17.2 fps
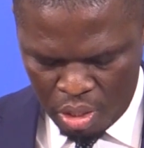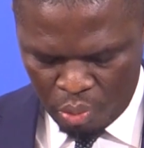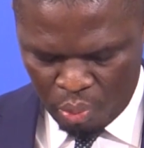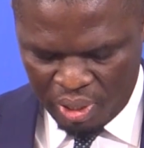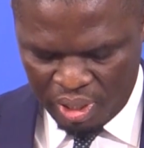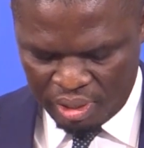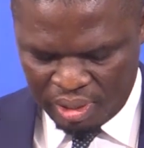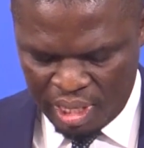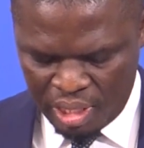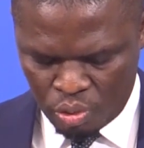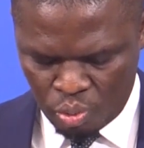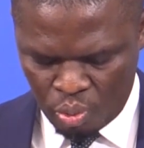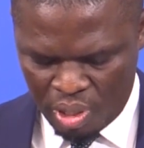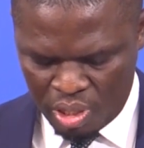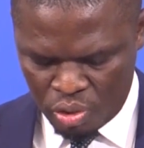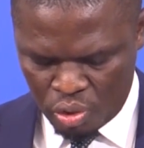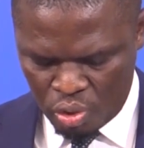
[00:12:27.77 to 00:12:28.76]
we intend
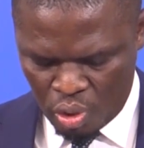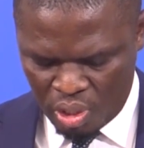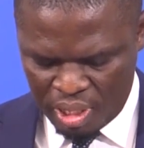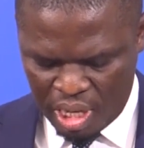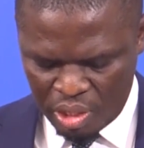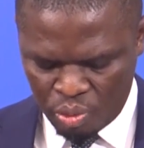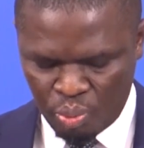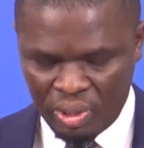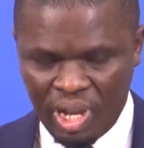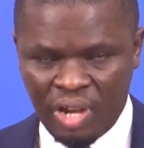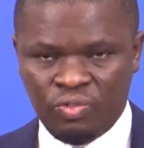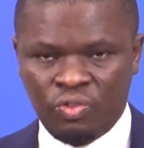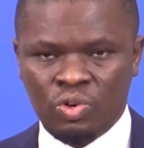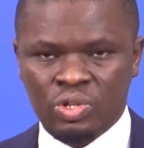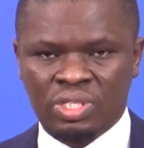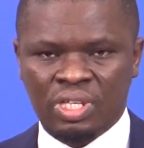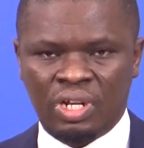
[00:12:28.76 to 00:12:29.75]
to ensure that we have
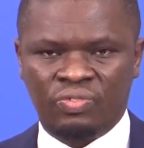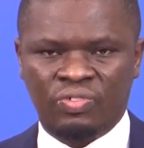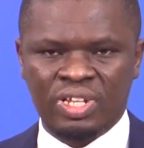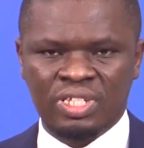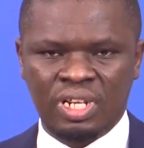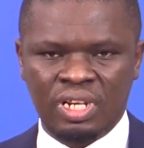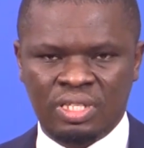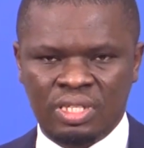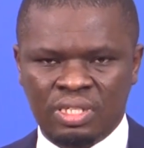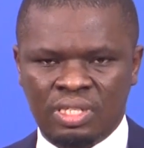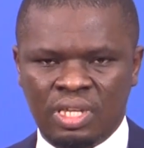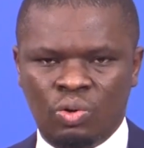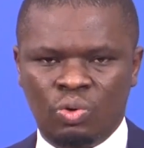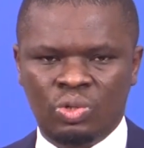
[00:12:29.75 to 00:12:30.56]
hostel facilities and